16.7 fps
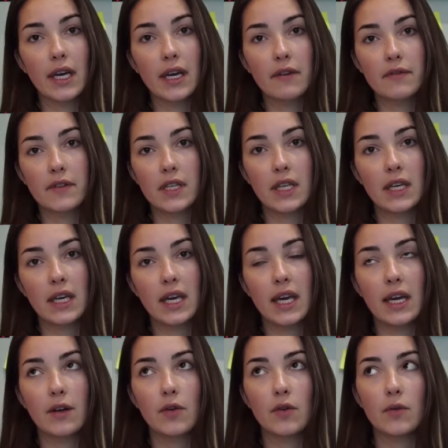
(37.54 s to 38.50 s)
gift like a
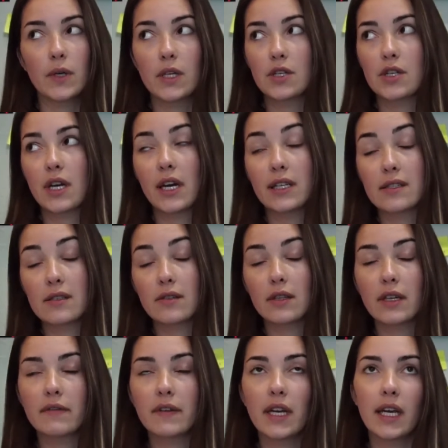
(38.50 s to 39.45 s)
candle, which I still
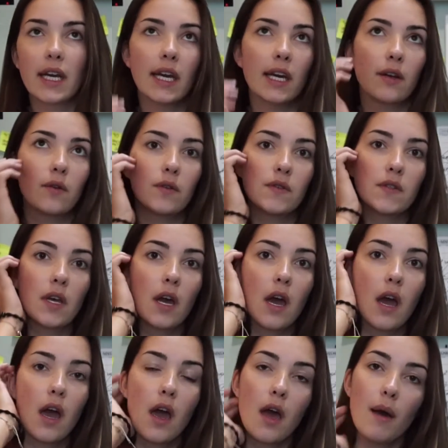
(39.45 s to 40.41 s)
love getting candles.
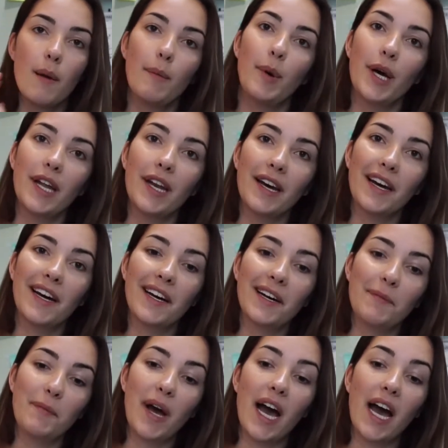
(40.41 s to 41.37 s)
But
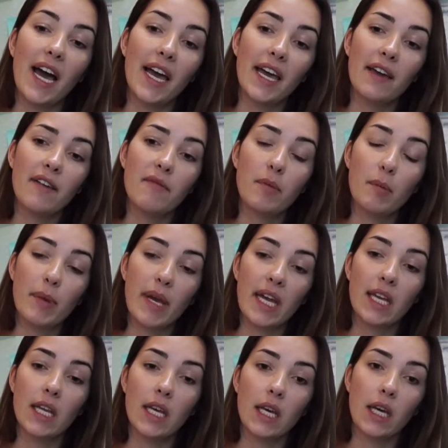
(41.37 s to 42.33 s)
I've been
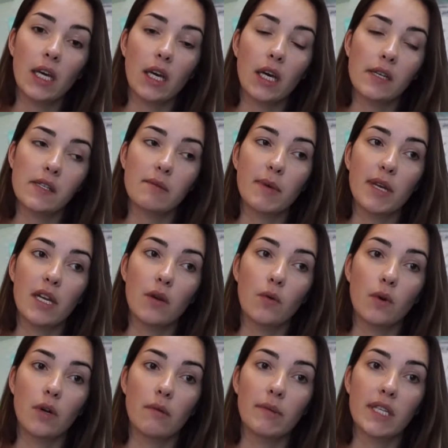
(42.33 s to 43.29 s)
painting custom painted
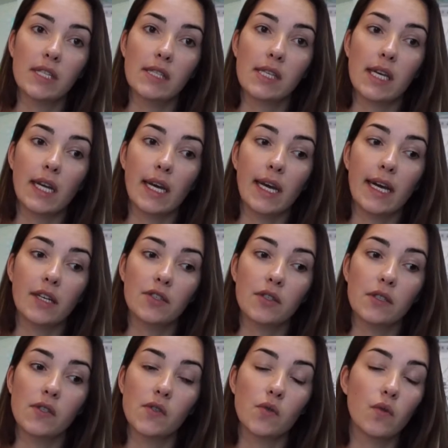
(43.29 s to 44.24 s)
ornaments, and I
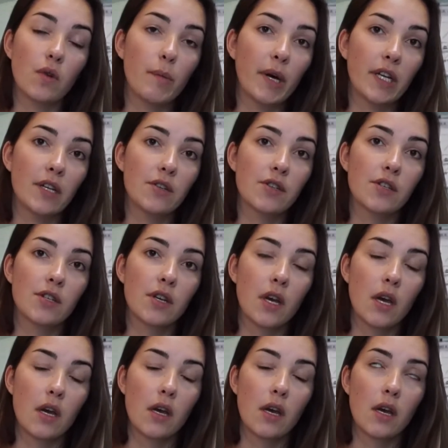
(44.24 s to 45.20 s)
actually sold a bunch,
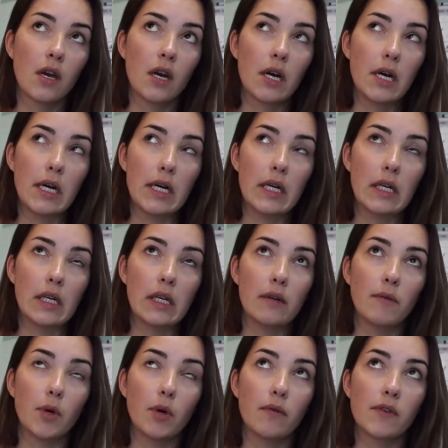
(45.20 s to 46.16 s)

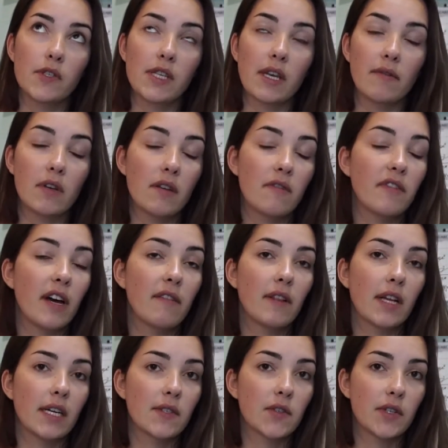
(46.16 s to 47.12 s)
over 75
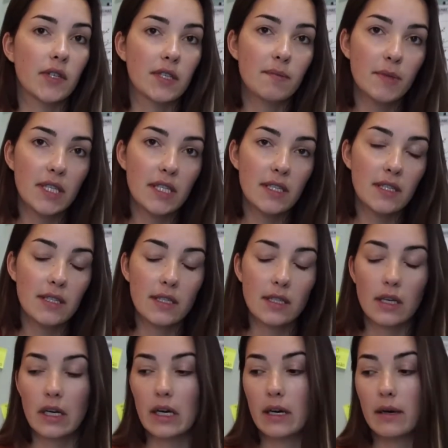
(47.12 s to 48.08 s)
last Christmas,
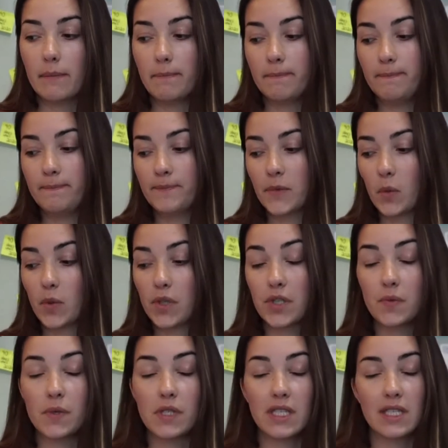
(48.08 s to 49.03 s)

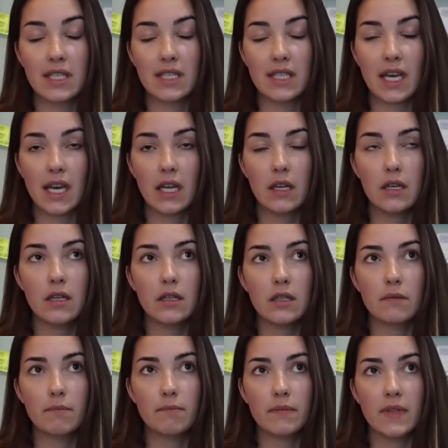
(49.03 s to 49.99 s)
which was insane,
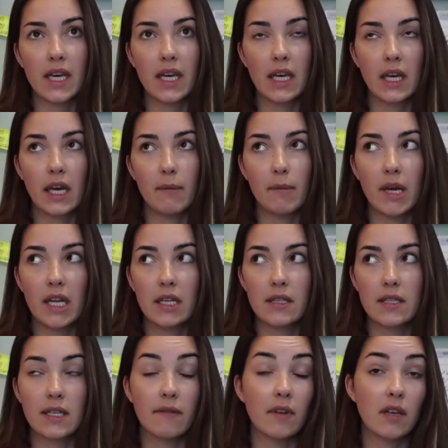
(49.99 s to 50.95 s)
thinking I
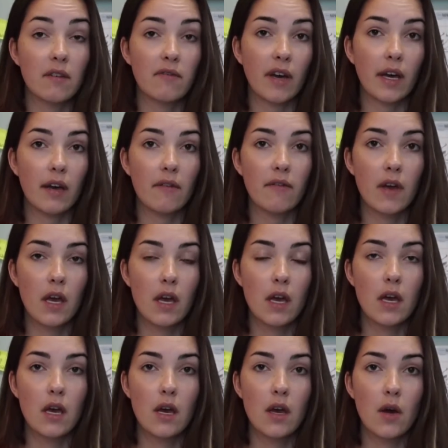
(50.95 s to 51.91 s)
painted 75
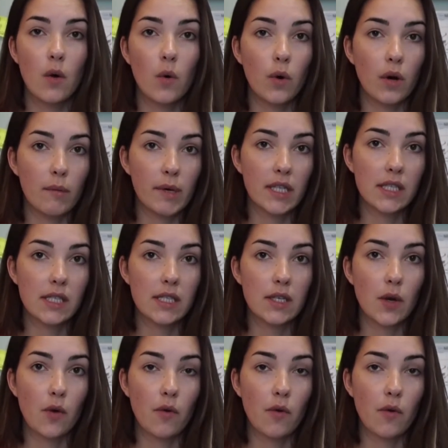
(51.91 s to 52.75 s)
ornaments